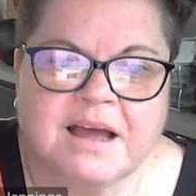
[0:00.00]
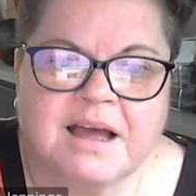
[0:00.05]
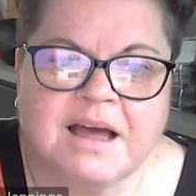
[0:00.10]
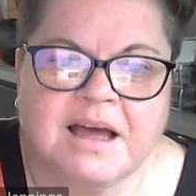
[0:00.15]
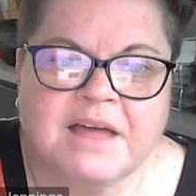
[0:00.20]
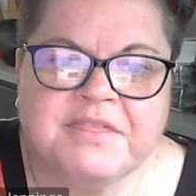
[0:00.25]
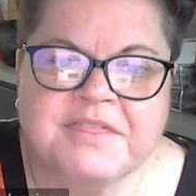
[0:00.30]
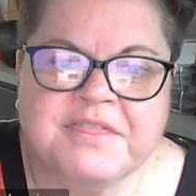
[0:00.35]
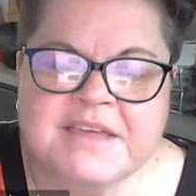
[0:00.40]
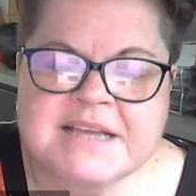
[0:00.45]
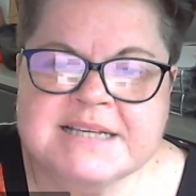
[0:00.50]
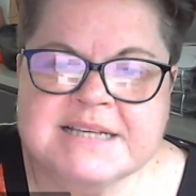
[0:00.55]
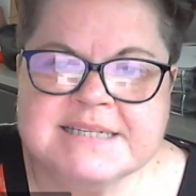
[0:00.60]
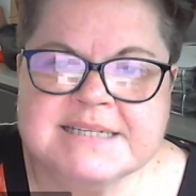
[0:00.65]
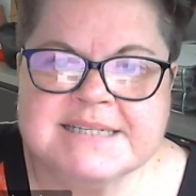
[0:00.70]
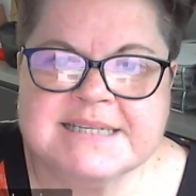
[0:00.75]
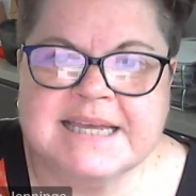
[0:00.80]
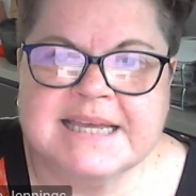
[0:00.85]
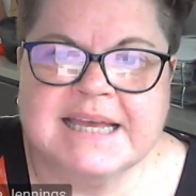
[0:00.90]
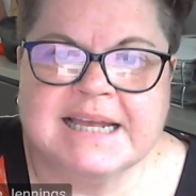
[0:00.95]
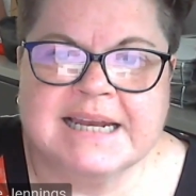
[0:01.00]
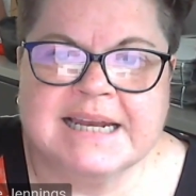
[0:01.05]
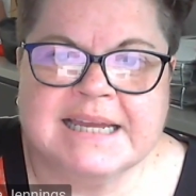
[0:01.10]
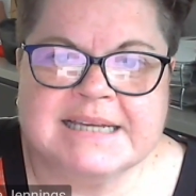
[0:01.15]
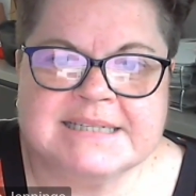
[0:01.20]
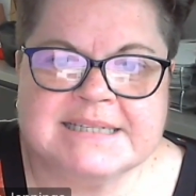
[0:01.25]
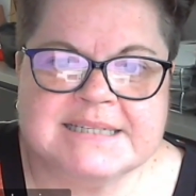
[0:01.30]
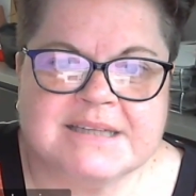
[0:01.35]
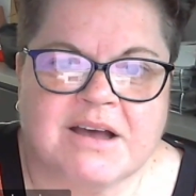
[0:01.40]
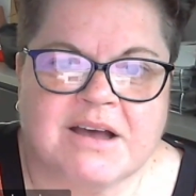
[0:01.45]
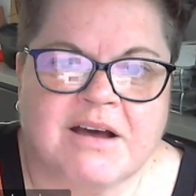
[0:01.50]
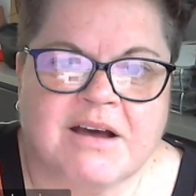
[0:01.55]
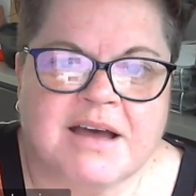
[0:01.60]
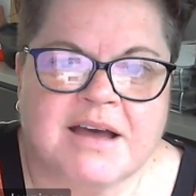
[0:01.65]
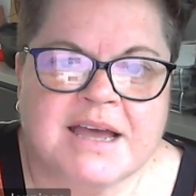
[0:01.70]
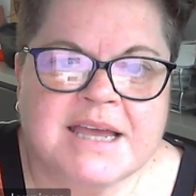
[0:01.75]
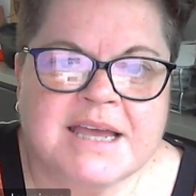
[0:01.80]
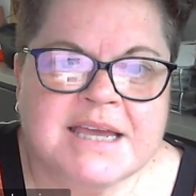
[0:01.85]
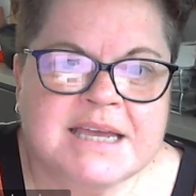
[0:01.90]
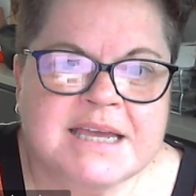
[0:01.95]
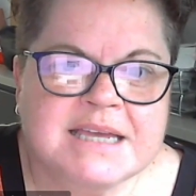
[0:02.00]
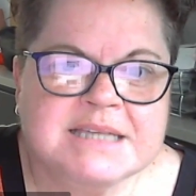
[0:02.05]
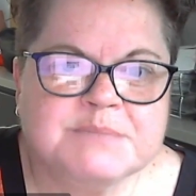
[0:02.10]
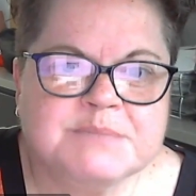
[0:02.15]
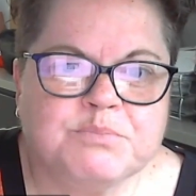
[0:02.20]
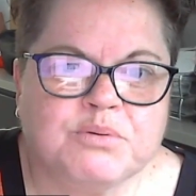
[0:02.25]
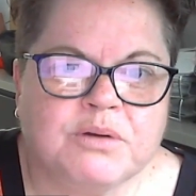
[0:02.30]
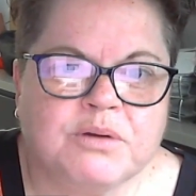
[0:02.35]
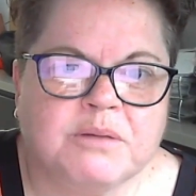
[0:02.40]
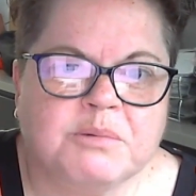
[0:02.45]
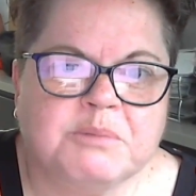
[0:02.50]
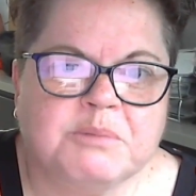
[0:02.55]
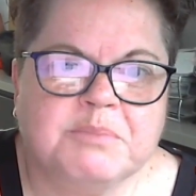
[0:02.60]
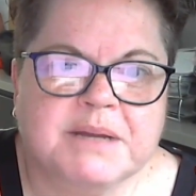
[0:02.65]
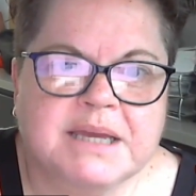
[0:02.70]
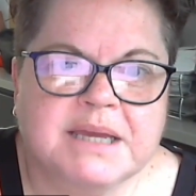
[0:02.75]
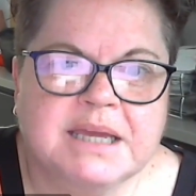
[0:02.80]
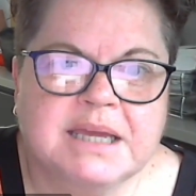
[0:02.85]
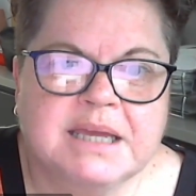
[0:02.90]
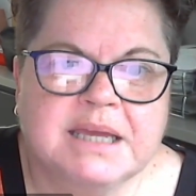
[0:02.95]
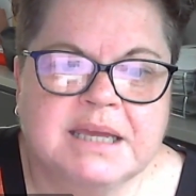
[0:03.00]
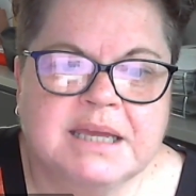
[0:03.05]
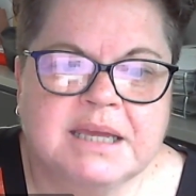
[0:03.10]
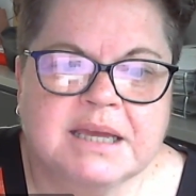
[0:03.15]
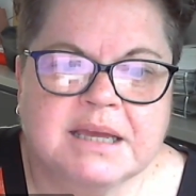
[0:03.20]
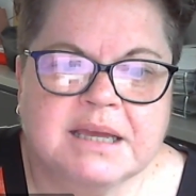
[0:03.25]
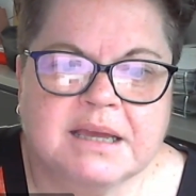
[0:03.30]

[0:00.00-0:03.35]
I think CLSI is probably